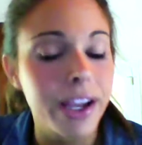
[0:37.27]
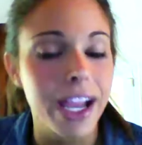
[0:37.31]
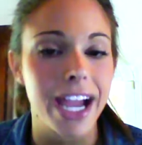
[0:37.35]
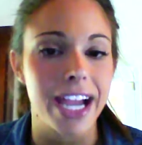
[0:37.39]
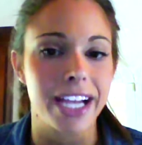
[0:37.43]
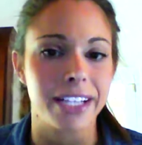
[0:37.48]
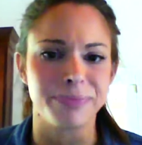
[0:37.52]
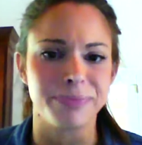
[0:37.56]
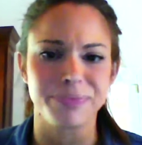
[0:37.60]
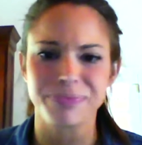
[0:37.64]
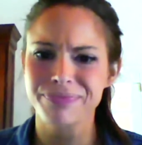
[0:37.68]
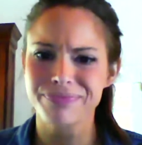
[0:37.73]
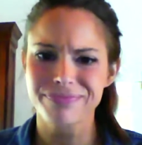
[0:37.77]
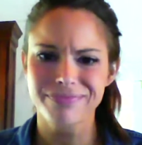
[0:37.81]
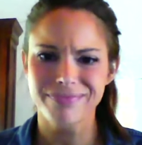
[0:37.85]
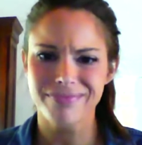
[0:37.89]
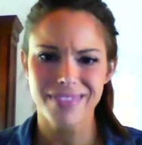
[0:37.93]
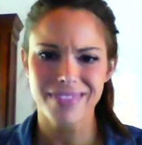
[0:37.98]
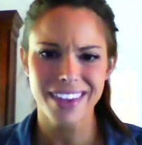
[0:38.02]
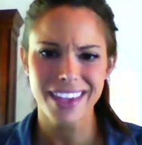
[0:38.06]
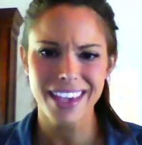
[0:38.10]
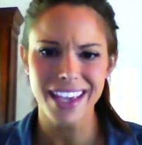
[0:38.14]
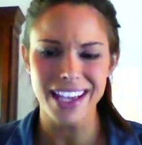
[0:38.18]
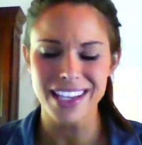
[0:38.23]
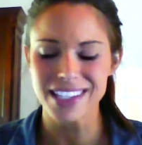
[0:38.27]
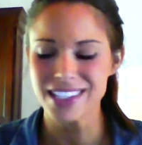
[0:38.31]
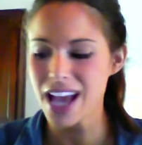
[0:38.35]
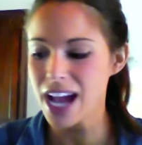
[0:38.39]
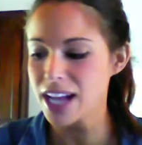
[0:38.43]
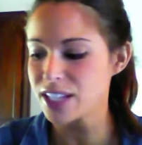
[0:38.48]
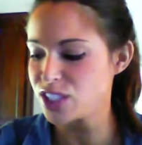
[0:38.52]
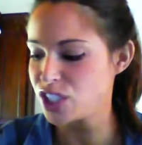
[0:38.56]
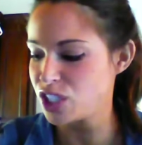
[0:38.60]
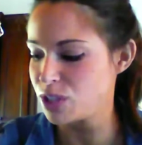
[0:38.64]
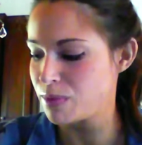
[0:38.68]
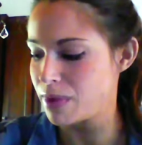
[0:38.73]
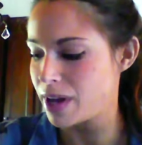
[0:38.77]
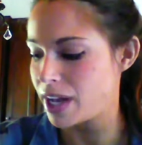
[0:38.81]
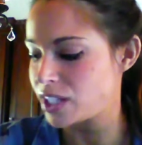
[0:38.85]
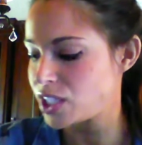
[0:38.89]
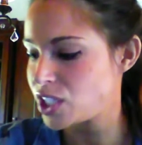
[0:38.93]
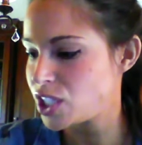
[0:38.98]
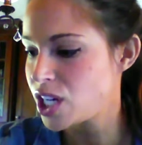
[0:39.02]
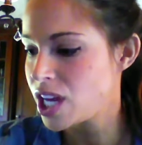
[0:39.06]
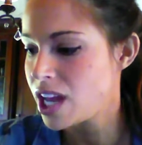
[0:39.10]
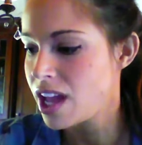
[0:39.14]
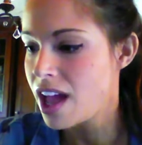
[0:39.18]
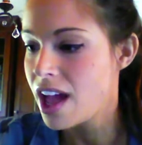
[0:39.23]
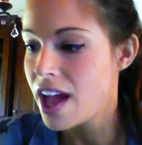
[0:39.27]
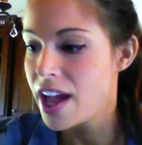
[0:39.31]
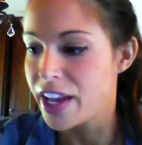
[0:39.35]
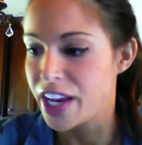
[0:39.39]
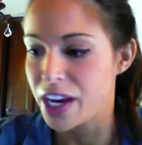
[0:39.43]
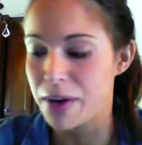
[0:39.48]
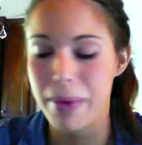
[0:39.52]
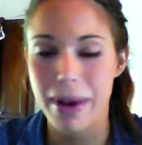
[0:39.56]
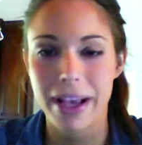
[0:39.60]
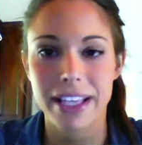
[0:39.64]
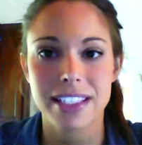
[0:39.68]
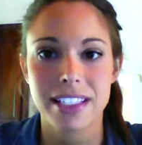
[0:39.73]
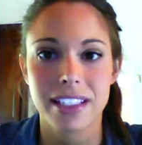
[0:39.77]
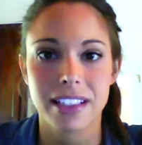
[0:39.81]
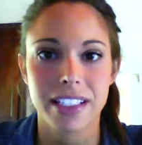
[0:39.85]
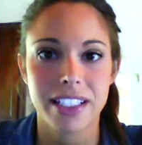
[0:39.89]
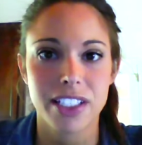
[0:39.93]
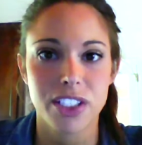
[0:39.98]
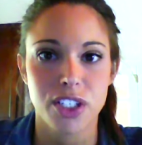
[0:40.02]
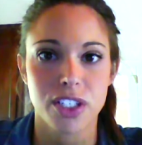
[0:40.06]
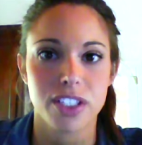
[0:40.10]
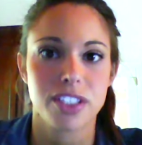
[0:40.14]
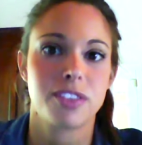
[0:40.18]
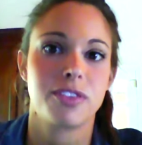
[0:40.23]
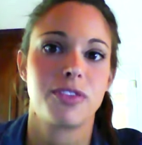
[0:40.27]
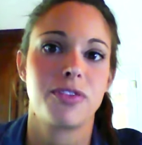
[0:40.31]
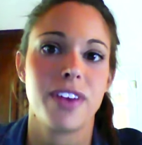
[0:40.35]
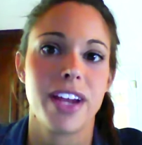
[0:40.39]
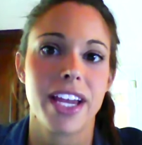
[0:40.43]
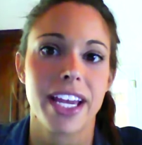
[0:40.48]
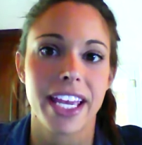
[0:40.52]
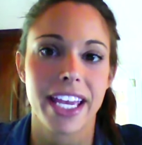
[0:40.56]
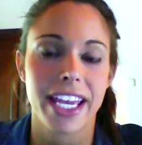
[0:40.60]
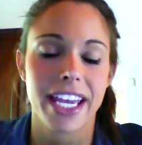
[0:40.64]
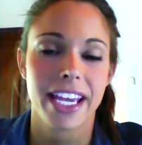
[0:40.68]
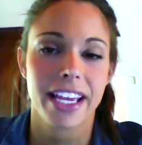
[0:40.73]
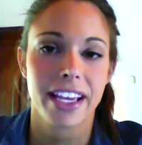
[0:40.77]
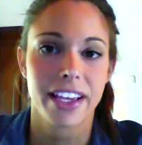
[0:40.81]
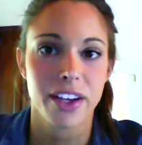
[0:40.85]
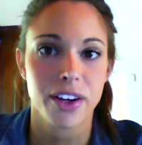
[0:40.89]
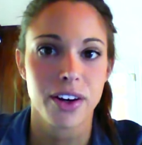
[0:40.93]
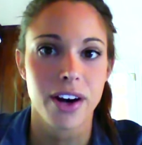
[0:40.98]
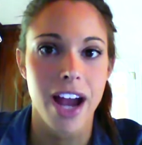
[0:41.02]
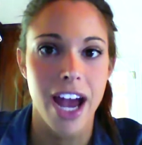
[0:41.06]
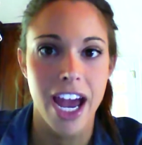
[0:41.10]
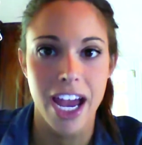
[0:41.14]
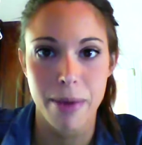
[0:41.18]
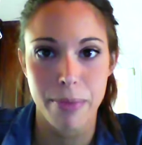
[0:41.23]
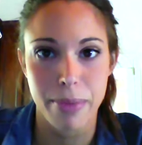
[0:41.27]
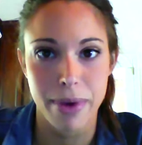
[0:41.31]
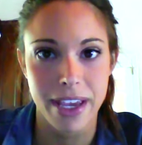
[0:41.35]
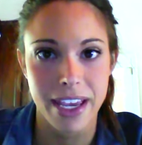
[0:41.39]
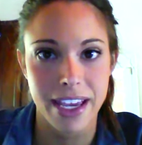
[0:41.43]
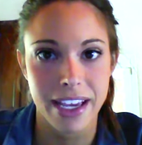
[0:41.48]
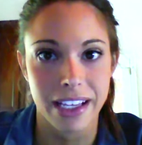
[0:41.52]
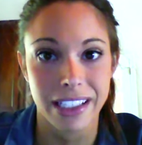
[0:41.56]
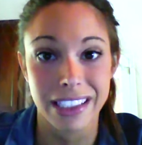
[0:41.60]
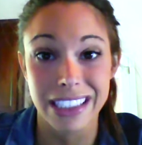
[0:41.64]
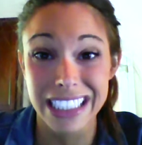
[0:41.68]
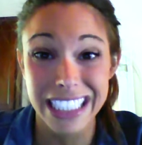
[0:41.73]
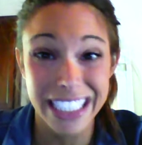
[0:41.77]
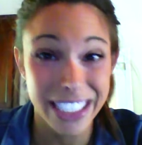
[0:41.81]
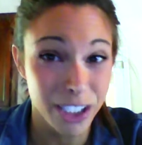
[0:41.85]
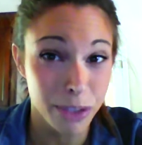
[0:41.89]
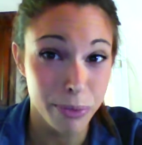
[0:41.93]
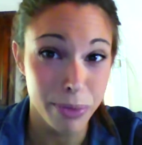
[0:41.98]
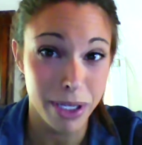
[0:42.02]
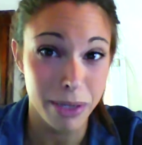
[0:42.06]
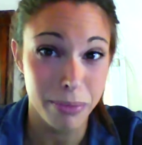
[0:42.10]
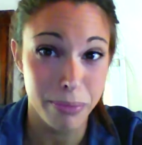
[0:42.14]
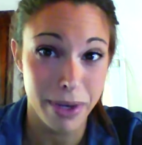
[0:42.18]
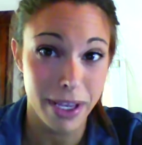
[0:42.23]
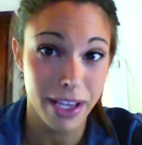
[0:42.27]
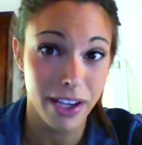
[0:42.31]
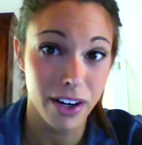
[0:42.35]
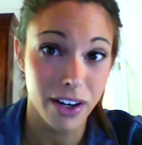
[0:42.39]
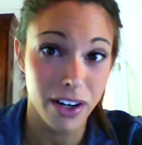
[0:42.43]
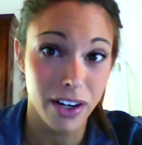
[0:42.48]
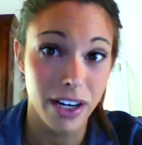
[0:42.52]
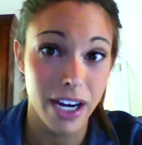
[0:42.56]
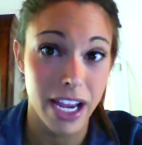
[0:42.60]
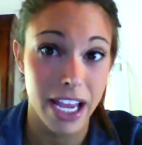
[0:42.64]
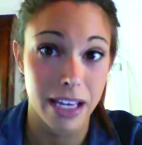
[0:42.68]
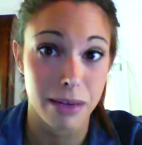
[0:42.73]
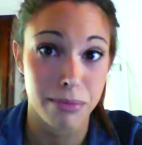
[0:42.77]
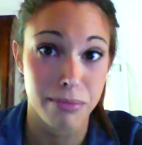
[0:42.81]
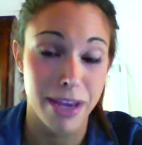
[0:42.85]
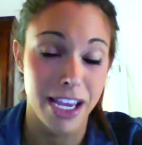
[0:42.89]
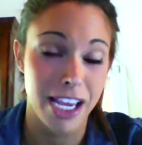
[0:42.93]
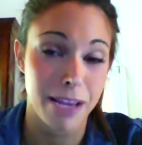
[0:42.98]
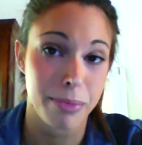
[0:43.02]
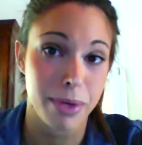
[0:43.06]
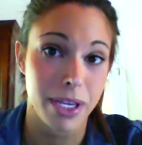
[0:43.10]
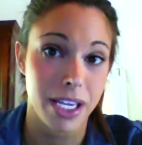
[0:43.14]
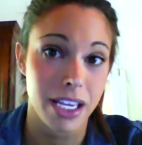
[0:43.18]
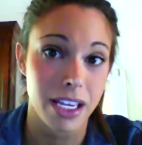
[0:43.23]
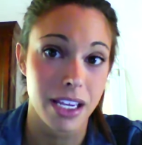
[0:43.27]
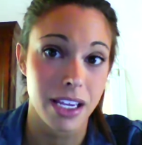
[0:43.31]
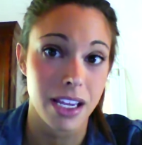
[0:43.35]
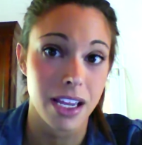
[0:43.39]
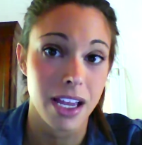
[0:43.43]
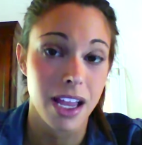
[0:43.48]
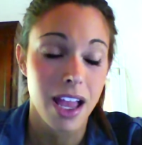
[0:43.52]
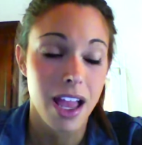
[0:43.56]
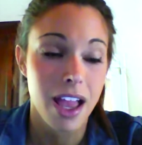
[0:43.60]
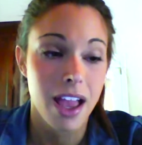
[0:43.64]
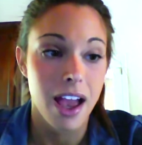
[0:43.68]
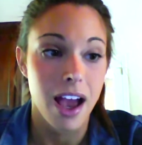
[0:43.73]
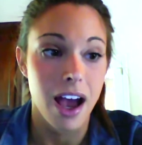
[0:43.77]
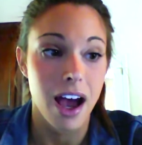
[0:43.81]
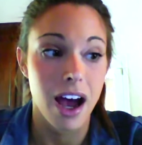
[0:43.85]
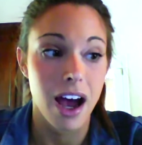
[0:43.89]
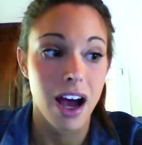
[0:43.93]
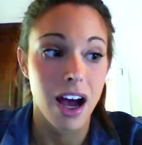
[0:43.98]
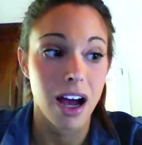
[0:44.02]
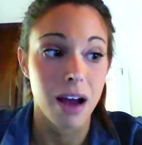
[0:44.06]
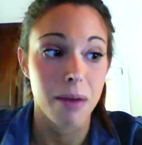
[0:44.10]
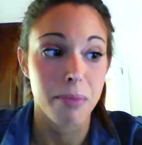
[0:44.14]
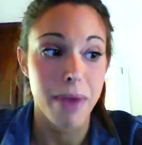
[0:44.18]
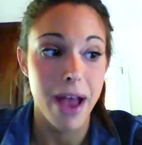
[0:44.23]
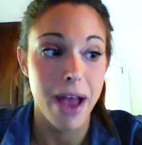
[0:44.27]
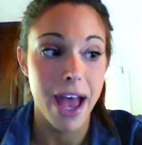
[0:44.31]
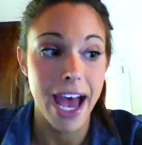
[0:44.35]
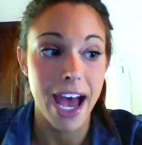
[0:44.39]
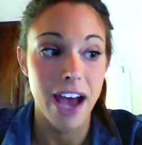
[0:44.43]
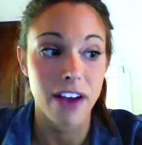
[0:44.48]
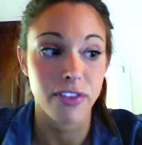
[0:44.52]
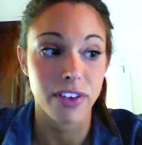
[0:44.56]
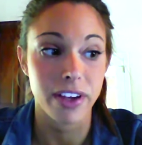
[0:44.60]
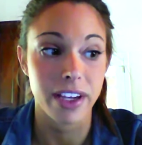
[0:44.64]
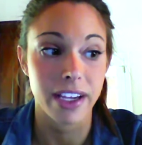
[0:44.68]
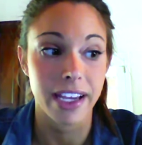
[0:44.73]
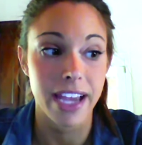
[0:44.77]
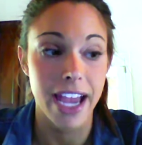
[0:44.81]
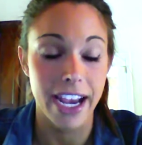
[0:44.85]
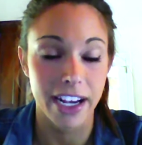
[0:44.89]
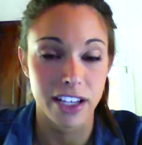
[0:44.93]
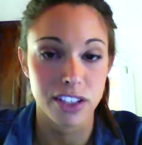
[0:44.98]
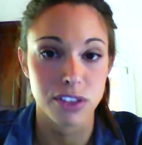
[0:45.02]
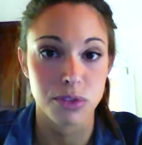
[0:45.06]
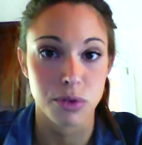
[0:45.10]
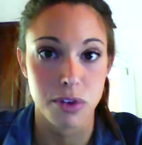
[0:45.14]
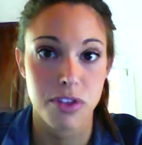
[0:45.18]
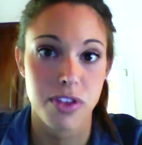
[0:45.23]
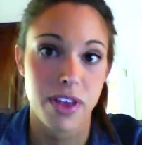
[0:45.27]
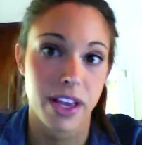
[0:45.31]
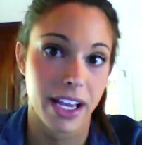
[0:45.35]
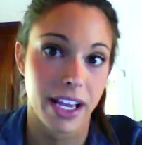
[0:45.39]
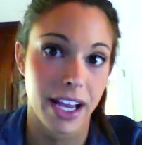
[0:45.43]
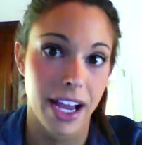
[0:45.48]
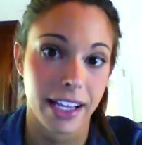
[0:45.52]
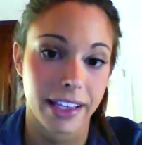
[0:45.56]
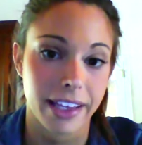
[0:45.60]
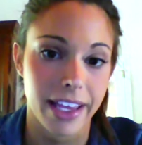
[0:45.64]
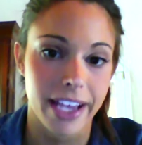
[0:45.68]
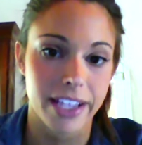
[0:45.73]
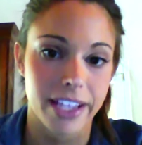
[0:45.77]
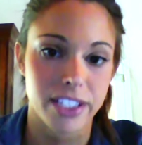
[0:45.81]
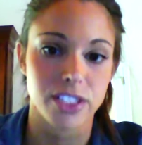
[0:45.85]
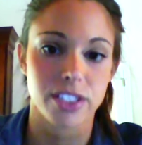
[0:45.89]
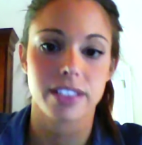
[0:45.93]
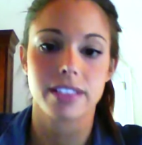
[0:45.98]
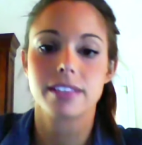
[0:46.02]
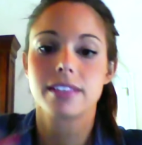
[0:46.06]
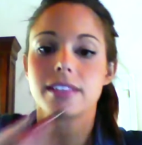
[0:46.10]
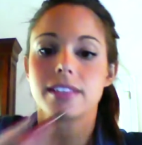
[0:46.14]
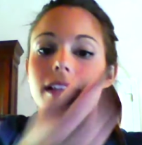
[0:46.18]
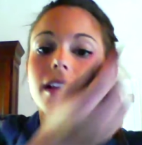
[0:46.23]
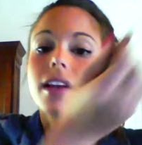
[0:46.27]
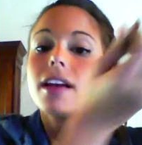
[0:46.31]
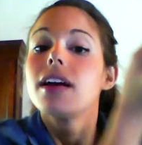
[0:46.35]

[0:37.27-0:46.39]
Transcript: Again, not too much. You're basically just faking your eye being a little bit bigger and maybe having extra thick eyelashes.